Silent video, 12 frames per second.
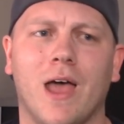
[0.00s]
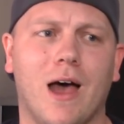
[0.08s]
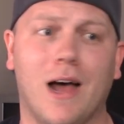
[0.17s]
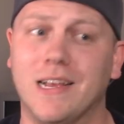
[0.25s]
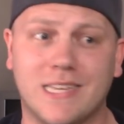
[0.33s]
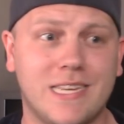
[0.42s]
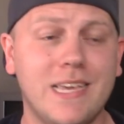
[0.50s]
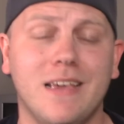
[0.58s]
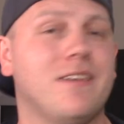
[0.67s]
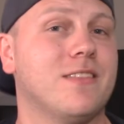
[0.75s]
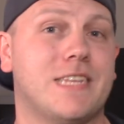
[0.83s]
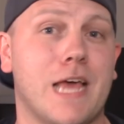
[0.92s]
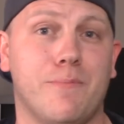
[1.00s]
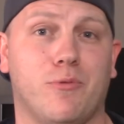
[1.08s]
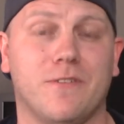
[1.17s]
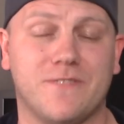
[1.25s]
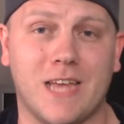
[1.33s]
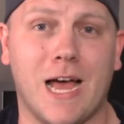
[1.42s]
uh, seeing the
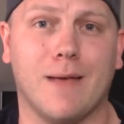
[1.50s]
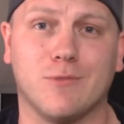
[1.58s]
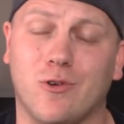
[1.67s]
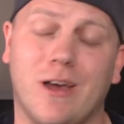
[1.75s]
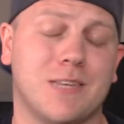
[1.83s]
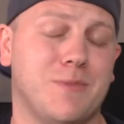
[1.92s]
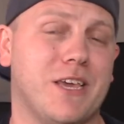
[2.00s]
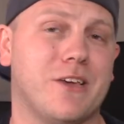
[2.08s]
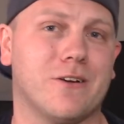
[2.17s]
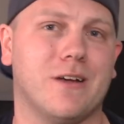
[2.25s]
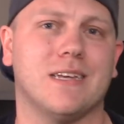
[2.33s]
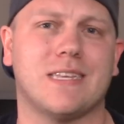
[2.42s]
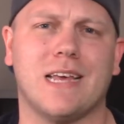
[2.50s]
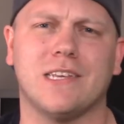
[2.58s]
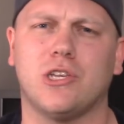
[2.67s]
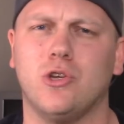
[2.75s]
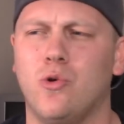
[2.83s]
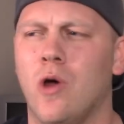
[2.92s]
Temple of Time. So it has me curious
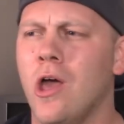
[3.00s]
as to